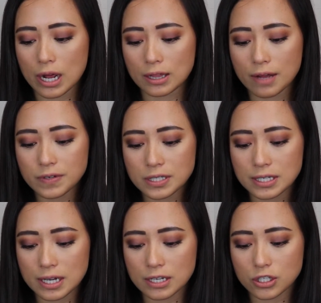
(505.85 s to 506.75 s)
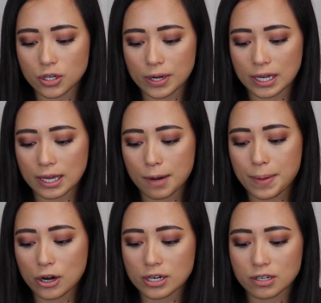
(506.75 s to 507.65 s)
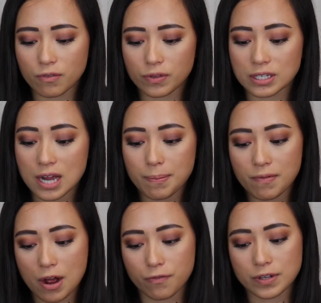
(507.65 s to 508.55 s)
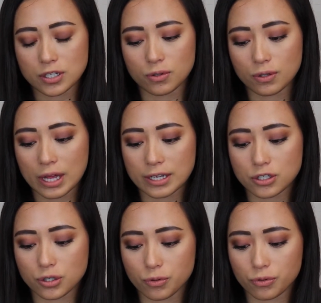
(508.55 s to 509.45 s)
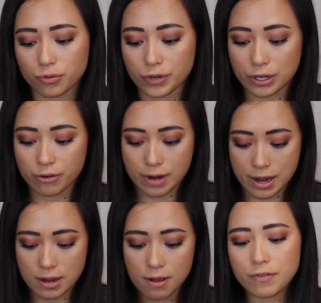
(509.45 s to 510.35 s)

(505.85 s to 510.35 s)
I'd love to see it so I can get a better idea for the type of outfits you'd like to recreate.